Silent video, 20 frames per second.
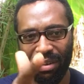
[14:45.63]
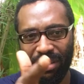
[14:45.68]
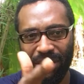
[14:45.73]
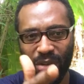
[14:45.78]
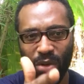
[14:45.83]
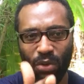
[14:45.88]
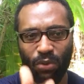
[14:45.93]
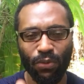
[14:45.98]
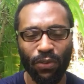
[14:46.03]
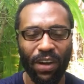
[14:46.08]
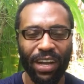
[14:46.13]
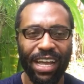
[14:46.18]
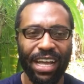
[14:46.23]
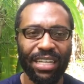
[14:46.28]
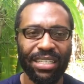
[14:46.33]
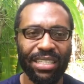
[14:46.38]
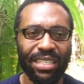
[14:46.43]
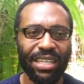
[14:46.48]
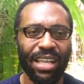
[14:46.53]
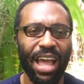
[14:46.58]
Don't
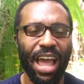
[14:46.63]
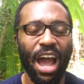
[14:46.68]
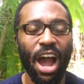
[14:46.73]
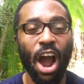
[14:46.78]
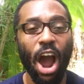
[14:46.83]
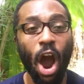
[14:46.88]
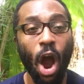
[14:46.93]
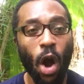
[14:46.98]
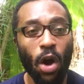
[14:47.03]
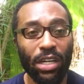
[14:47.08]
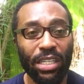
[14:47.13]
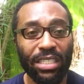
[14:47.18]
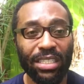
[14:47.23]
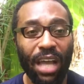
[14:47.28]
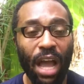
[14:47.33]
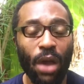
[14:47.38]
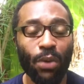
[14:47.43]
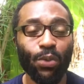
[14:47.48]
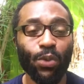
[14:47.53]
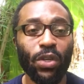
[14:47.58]
forget, all the
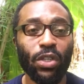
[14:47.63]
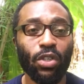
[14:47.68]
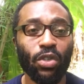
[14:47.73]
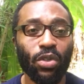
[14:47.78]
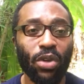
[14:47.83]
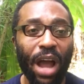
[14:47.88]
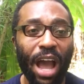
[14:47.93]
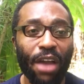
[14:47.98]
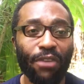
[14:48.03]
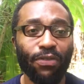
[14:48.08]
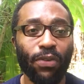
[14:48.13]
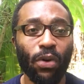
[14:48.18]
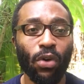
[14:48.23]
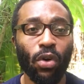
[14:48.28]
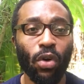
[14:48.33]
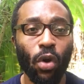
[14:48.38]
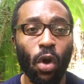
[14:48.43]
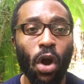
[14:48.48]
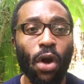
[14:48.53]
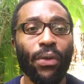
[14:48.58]
time we strive for
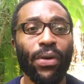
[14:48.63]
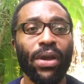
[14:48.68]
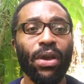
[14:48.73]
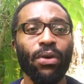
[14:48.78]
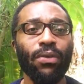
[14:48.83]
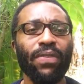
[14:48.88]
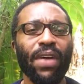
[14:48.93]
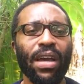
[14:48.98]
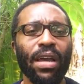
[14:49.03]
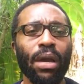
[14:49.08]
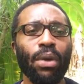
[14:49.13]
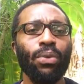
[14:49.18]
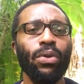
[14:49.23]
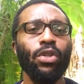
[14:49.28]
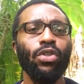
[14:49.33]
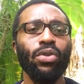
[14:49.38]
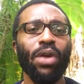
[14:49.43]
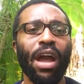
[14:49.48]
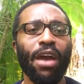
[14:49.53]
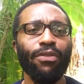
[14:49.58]
glory over here. We
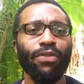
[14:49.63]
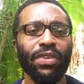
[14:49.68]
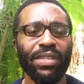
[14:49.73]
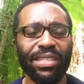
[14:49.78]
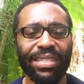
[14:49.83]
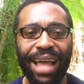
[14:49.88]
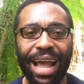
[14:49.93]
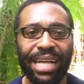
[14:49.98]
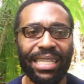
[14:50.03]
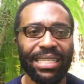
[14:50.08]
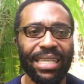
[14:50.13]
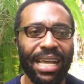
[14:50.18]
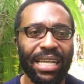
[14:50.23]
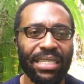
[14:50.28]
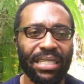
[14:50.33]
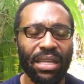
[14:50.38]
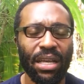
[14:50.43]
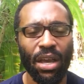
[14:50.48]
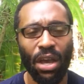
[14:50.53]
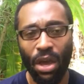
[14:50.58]
strive for
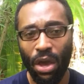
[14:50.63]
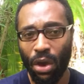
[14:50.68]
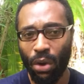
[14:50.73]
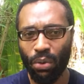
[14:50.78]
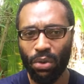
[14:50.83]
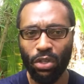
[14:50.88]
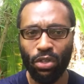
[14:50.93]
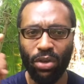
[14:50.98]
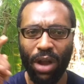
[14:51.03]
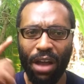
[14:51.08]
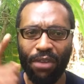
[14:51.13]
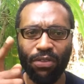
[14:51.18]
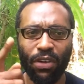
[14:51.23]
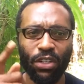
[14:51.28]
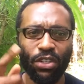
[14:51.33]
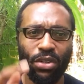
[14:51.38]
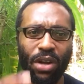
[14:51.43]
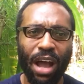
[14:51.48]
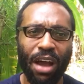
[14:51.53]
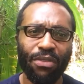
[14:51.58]
success, we strive for
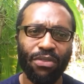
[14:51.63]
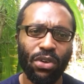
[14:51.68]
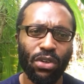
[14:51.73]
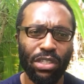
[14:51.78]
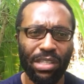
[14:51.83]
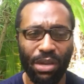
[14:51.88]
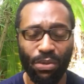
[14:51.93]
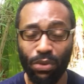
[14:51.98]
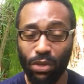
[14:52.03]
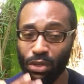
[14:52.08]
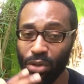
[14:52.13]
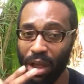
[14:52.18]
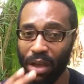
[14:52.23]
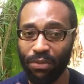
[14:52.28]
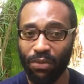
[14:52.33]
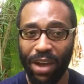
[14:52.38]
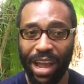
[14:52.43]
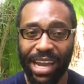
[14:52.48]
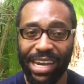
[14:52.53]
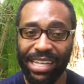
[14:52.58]
travels, and we
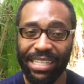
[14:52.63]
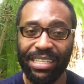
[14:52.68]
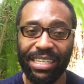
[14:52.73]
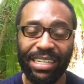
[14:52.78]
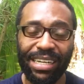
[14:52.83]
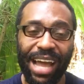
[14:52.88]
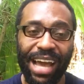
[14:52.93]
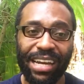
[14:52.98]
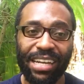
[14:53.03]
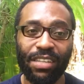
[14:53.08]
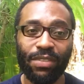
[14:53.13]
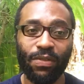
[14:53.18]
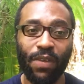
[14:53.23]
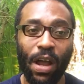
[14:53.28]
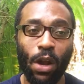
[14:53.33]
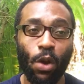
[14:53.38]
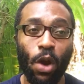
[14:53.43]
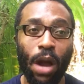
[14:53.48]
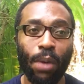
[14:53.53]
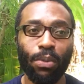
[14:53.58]
strive for anything that is
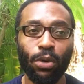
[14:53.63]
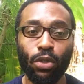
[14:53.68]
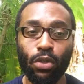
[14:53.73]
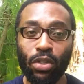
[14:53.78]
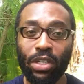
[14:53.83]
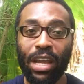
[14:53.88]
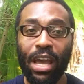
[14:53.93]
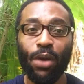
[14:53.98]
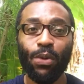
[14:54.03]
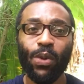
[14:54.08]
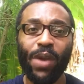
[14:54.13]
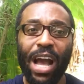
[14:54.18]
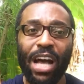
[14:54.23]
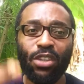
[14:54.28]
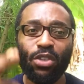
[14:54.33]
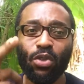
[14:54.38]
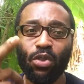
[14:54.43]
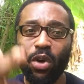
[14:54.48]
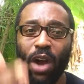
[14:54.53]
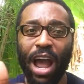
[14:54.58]
valuable. Today we are
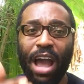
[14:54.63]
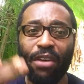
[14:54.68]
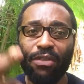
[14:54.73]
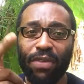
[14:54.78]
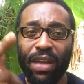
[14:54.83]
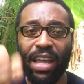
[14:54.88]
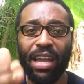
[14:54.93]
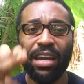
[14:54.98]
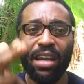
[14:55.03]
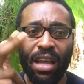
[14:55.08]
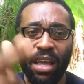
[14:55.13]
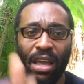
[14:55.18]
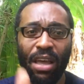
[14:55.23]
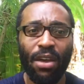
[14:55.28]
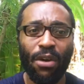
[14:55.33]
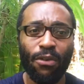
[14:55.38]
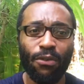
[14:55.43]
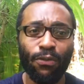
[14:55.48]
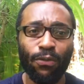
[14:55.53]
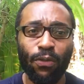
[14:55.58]
striving
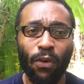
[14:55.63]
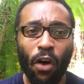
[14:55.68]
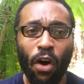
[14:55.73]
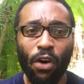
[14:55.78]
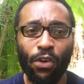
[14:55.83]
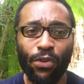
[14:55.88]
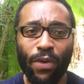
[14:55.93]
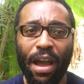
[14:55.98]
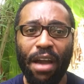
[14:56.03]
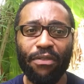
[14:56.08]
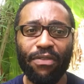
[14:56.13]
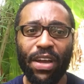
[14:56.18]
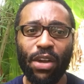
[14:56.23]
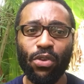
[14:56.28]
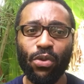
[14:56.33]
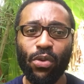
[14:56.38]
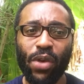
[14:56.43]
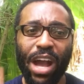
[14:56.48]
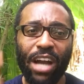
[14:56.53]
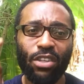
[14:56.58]
for
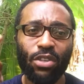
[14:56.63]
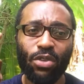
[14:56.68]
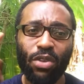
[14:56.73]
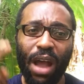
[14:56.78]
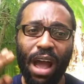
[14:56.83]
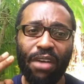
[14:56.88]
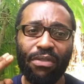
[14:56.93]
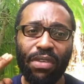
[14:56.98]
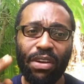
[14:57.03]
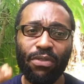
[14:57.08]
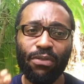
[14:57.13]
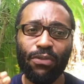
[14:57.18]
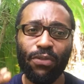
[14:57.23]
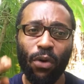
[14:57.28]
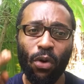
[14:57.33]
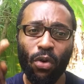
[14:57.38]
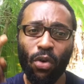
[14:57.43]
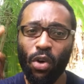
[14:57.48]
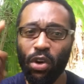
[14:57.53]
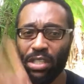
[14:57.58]
revenue, we are striving
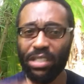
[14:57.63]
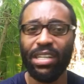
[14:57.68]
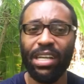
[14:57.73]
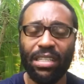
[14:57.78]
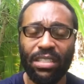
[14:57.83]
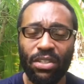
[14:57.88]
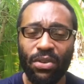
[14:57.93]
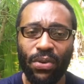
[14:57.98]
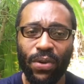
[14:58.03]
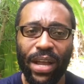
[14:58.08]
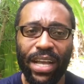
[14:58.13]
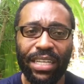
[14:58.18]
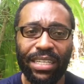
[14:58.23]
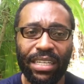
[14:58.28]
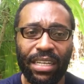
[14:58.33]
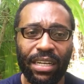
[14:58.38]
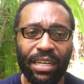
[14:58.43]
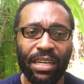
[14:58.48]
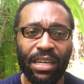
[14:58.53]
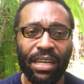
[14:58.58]
for content
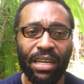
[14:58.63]
creation.